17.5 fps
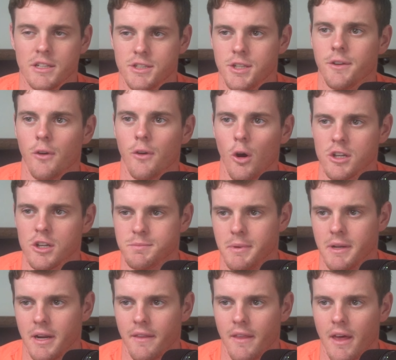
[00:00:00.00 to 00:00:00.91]
so you've always
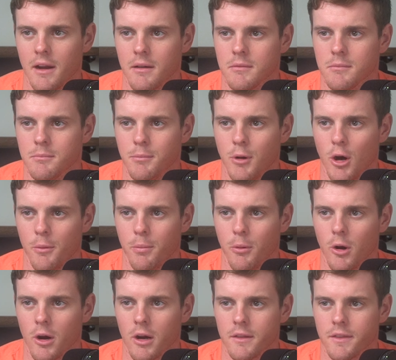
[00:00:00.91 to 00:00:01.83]
been in that
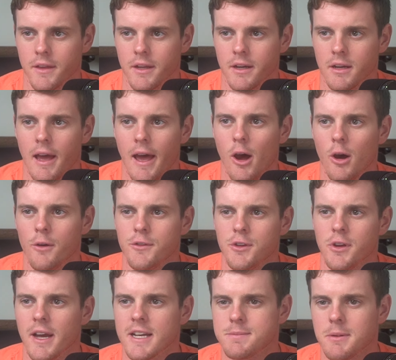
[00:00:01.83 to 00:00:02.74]
ballpark. Then how have
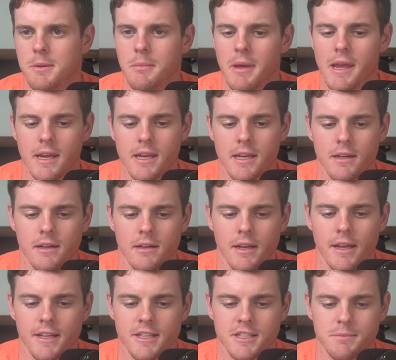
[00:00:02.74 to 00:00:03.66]
you guys been making
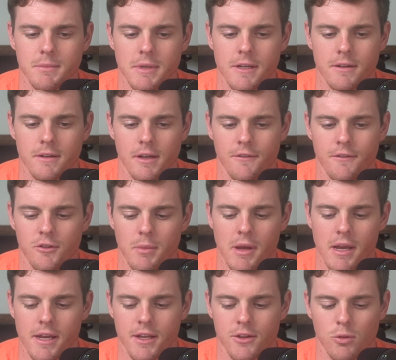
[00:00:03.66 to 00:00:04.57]
ends meet if you're
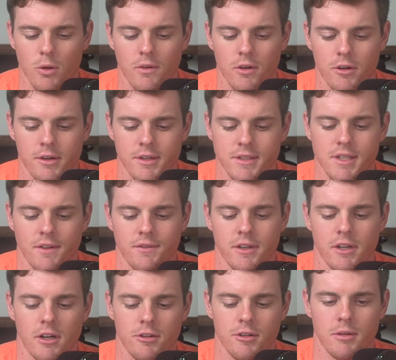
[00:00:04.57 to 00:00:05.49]
making $1,200 to
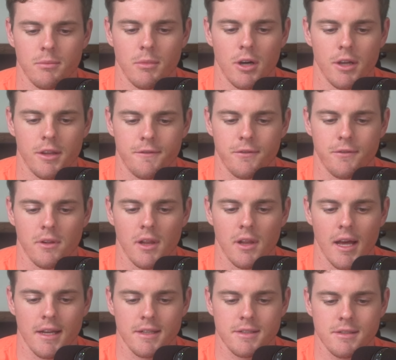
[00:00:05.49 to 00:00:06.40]
$1,700 a month for the
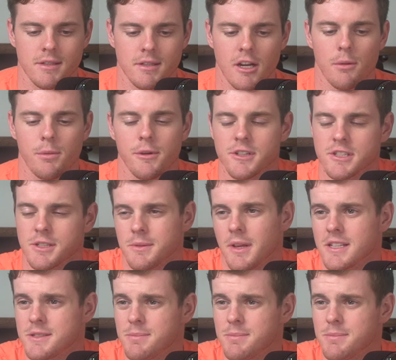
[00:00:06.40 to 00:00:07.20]
last couple of years? I mean, that's